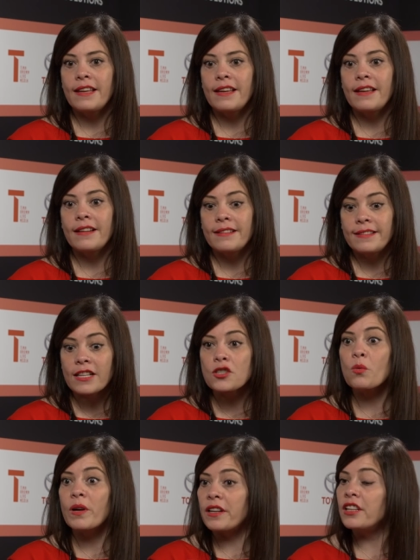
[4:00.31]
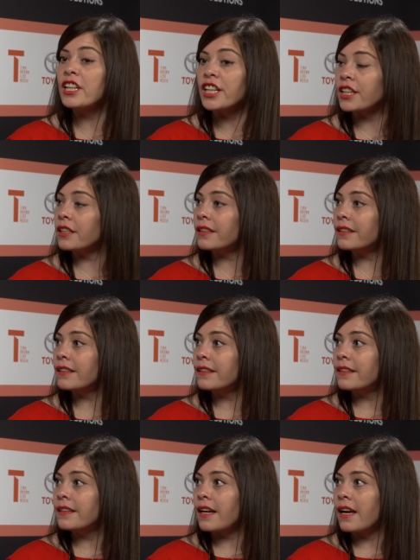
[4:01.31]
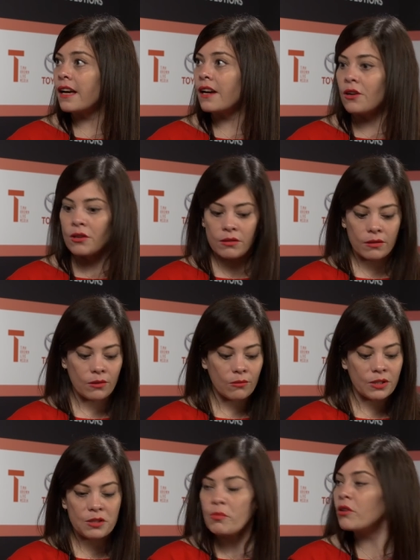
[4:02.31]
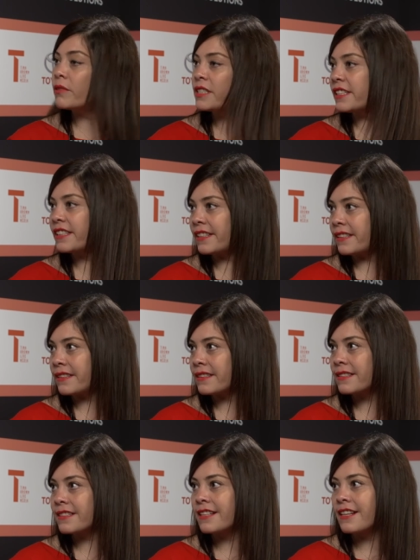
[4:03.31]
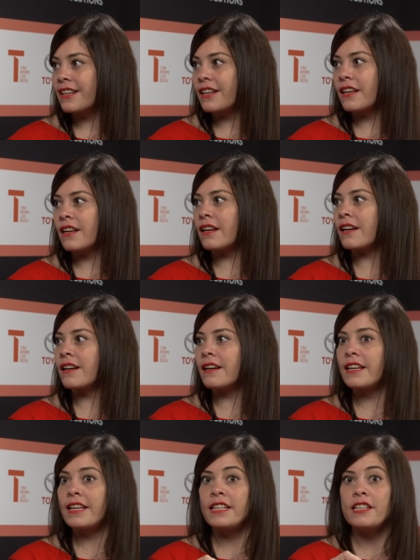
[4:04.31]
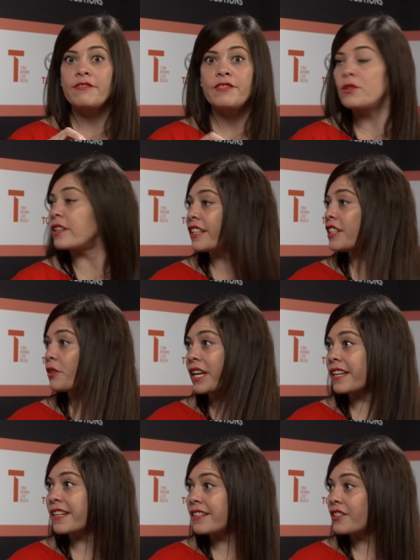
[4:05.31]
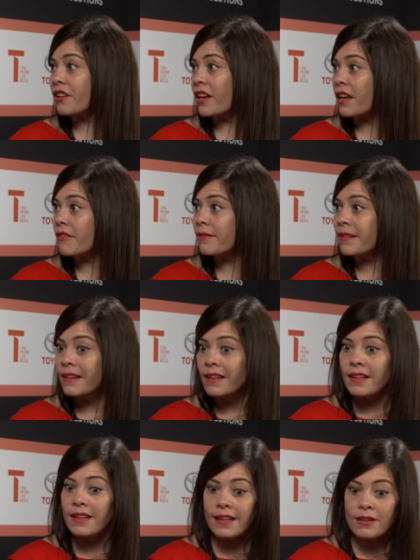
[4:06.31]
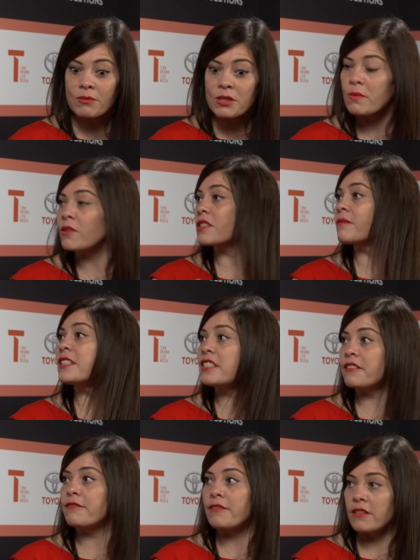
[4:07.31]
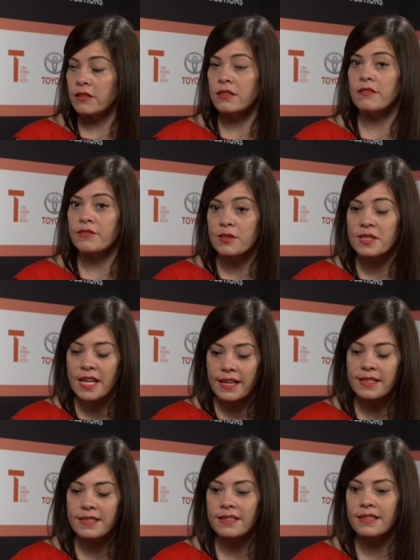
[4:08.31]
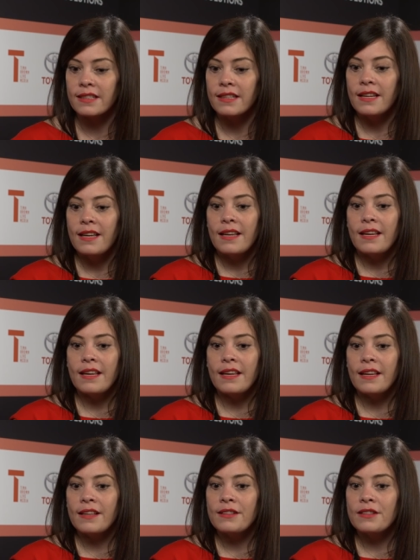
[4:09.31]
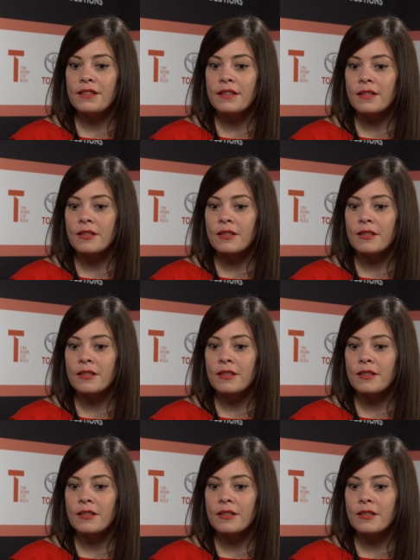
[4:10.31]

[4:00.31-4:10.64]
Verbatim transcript: then that's where I learned what poverty is, and if you're educated, you have a responsibility in front of society, and